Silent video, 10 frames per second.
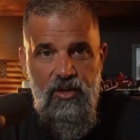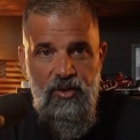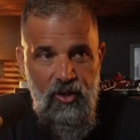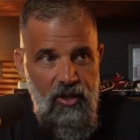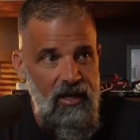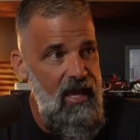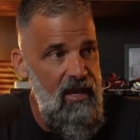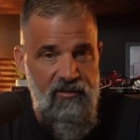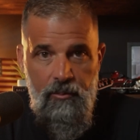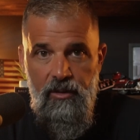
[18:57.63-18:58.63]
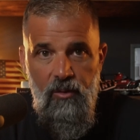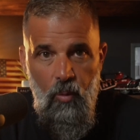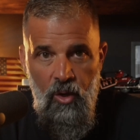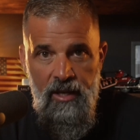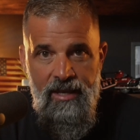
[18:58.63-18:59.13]
You're going to have to be the
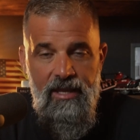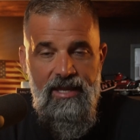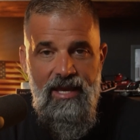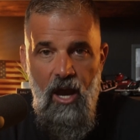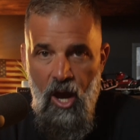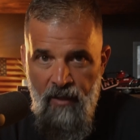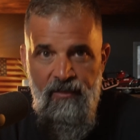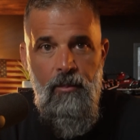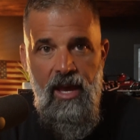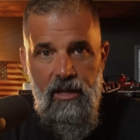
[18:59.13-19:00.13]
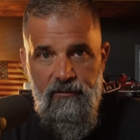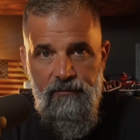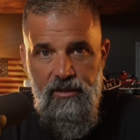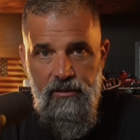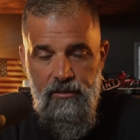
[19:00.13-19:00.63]
one on the
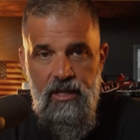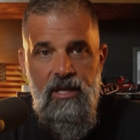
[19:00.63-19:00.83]
battlefield